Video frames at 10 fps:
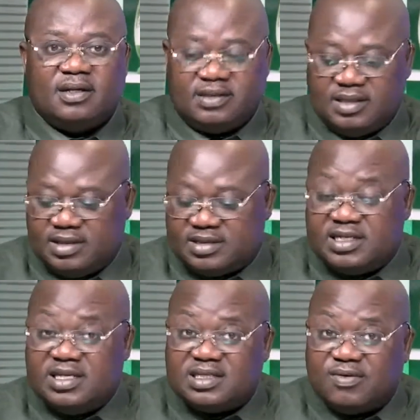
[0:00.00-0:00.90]

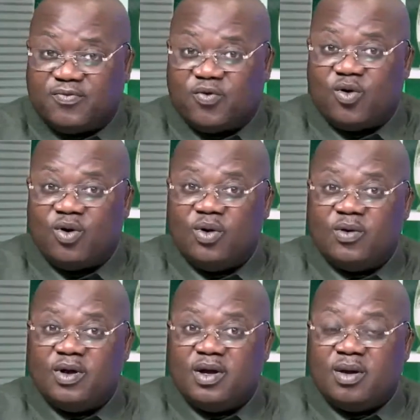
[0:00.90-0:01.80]
TDC4,
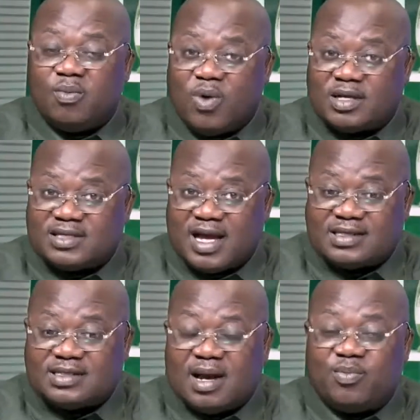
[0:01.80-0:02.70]
Massa,
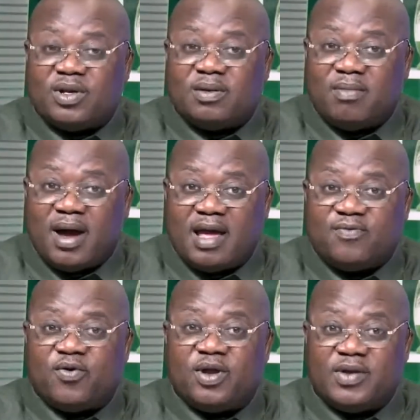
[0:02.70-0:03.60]
see a modern mile
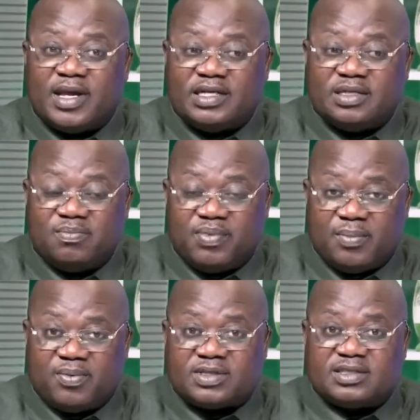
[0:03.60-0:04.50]
for irrigation
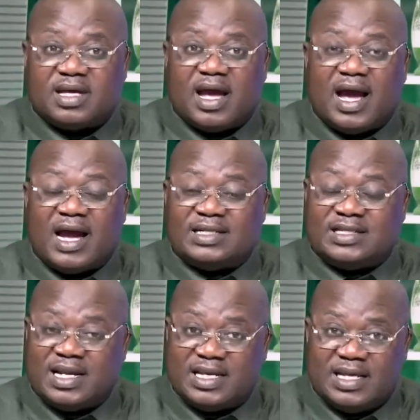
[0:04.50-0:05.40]
purposes are
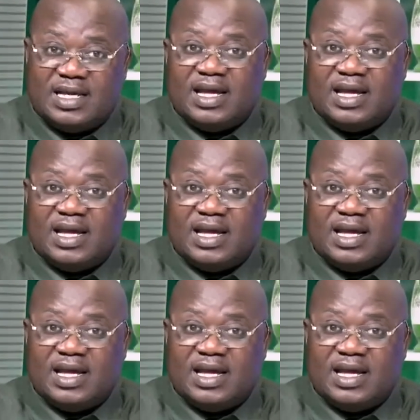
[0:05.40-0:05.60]
Adani.